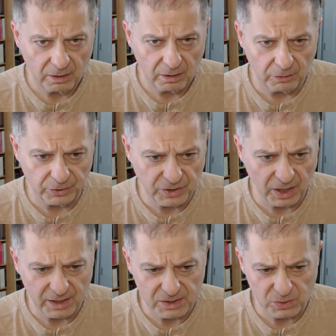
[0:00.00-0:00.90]
Oh, you're
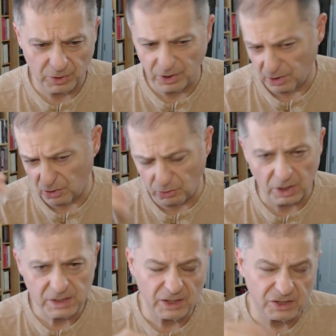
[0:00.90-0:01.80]
telling us we're
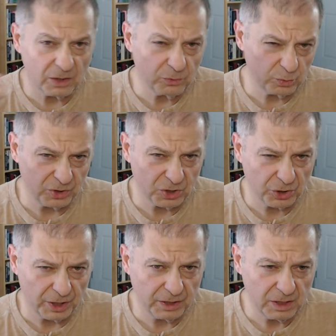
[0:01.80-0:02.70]
crossing ourselves with the
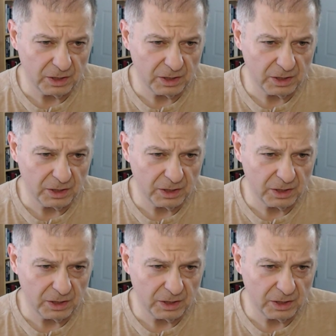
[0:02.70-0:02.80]
Trinity?